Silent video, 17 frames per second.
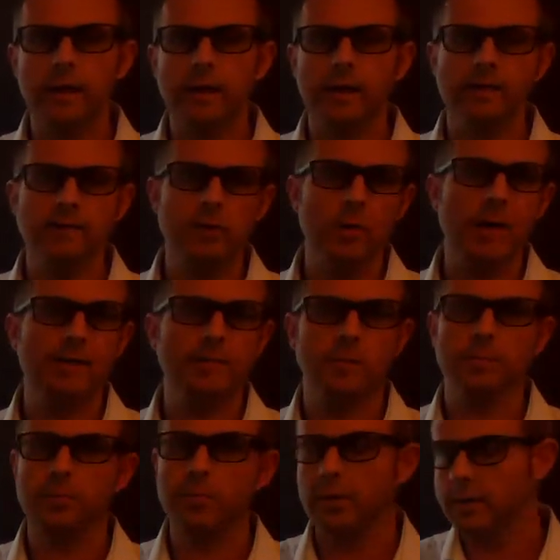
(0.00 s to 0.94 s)
If you have a
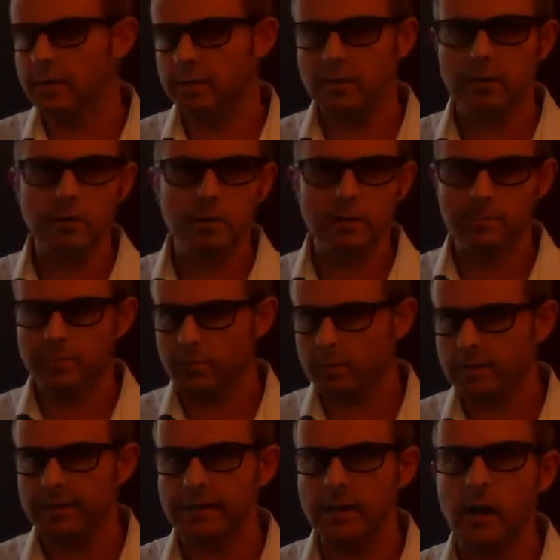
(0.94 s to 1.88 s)
printer, you could
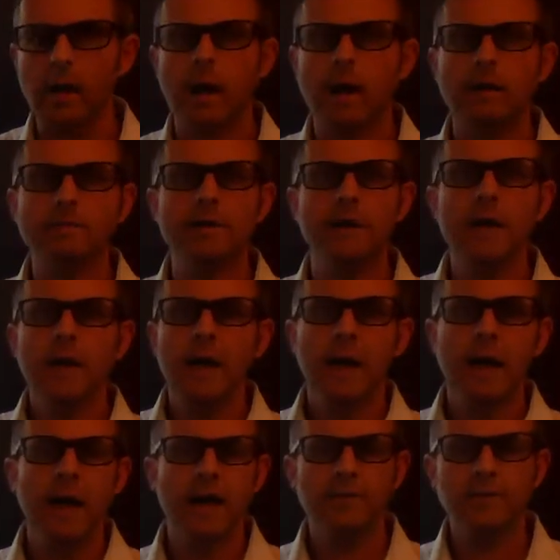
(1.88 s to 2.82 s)
print it off.
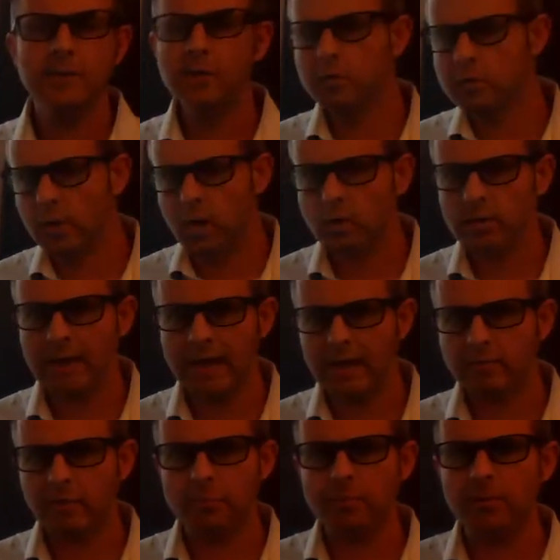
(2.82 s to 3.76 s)
If you don't
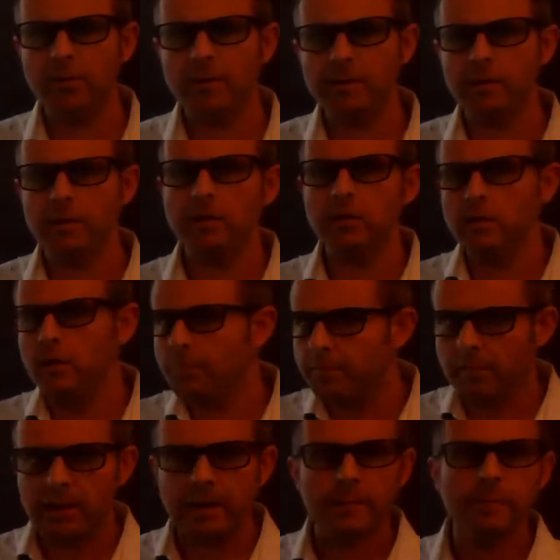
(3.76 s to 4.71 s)
have a printer, you're
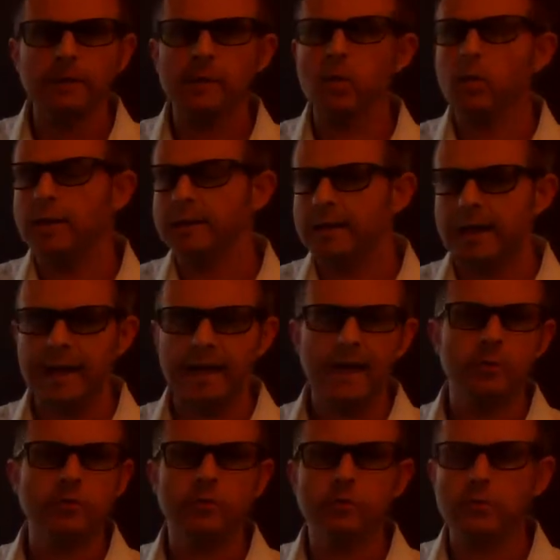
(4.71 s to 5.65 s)
probably going to
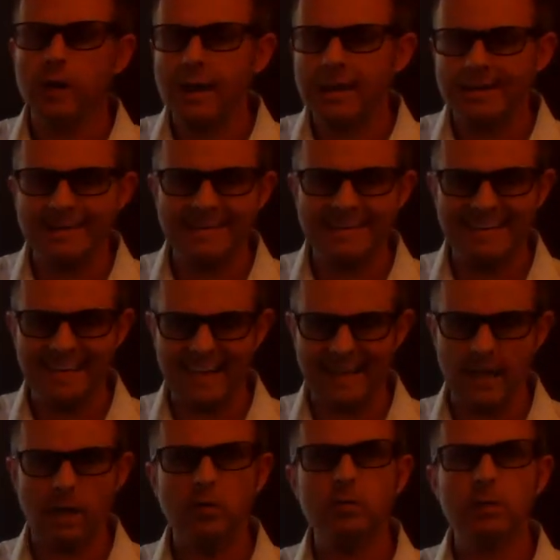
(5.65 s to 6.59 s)
have to write it
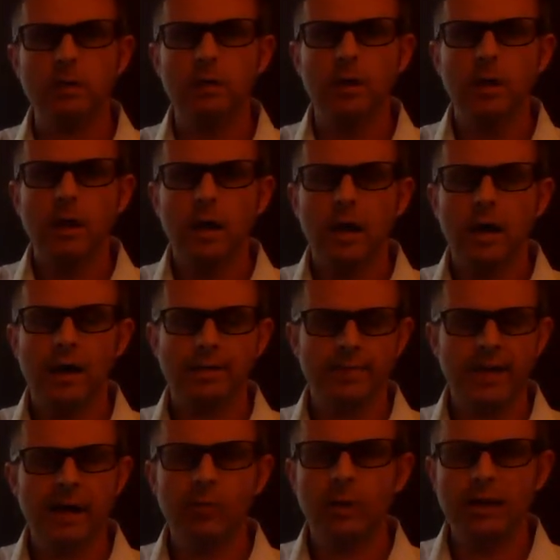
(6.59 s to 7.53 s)
down.
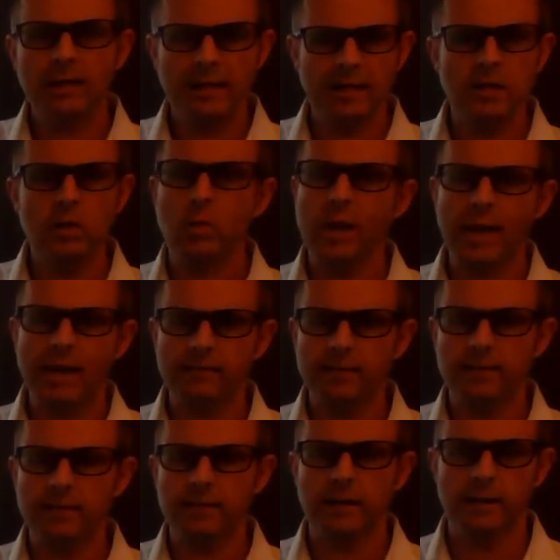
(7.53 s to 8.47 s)
That way that you have
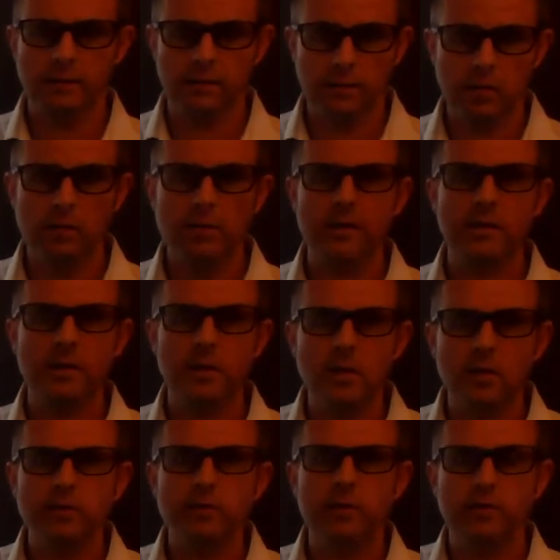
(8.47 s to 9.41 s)
it, that you can
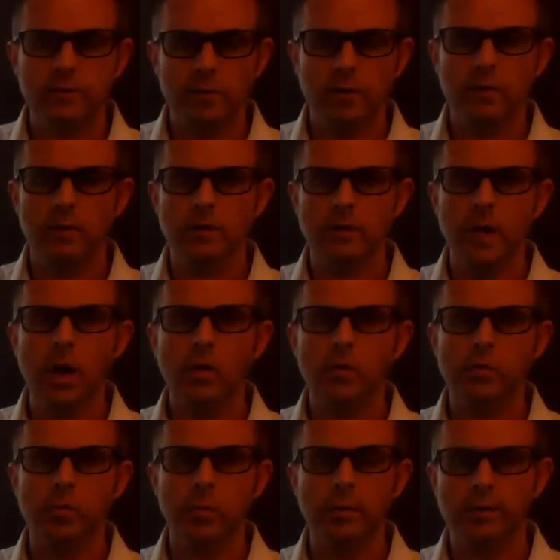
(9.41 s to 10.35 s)
use it for your
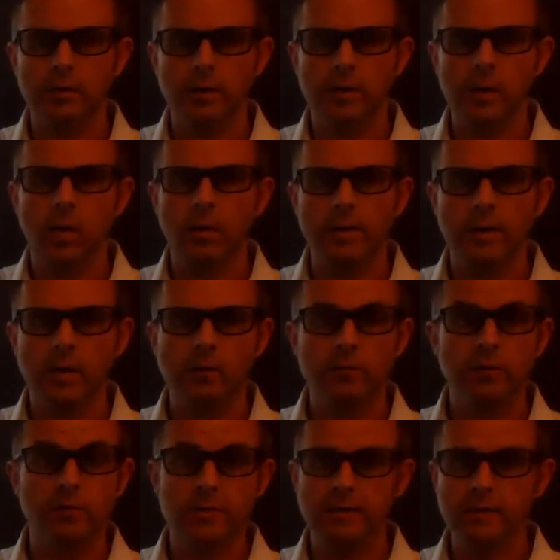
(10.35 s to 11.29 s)
notes when you're going
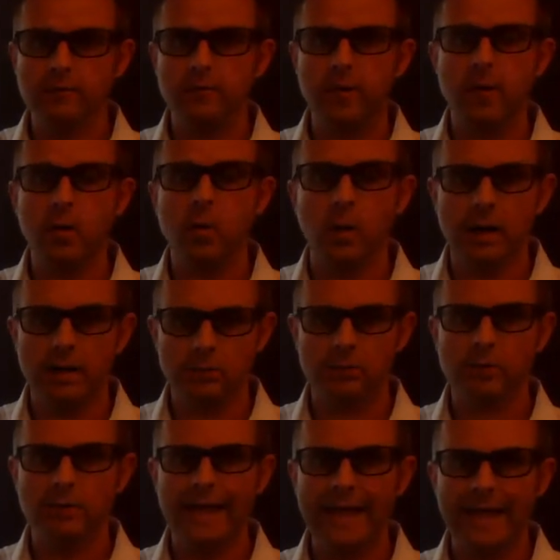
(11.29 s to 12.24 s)
over the different
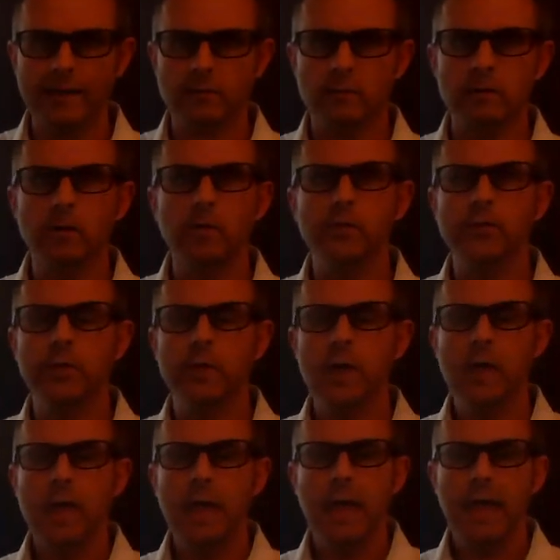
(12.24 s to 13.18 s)
quadrilaterals
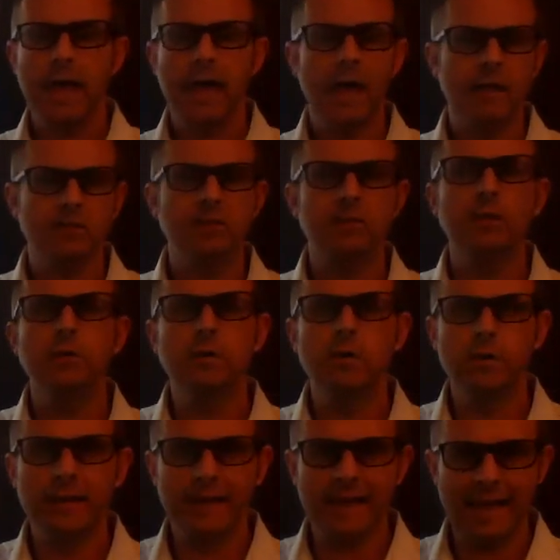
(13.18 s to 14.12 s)
until you
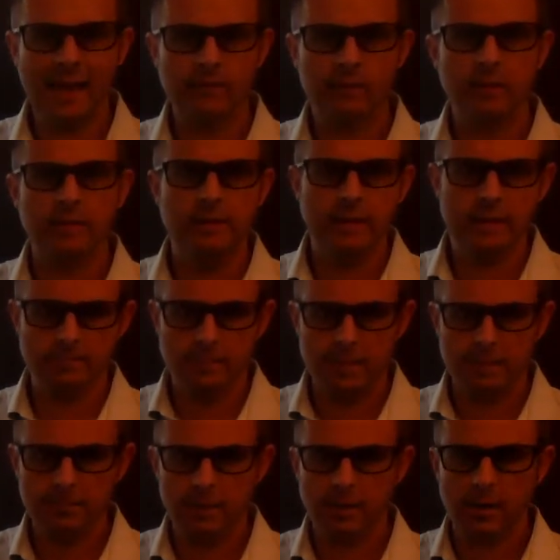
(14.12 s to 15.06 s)
get everything
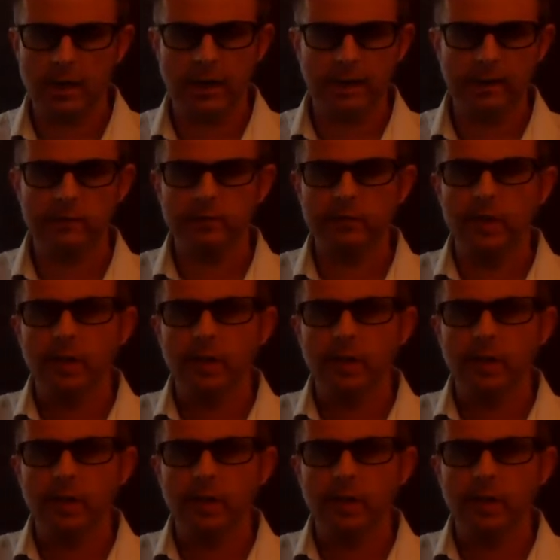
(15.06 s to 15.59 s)
memorized.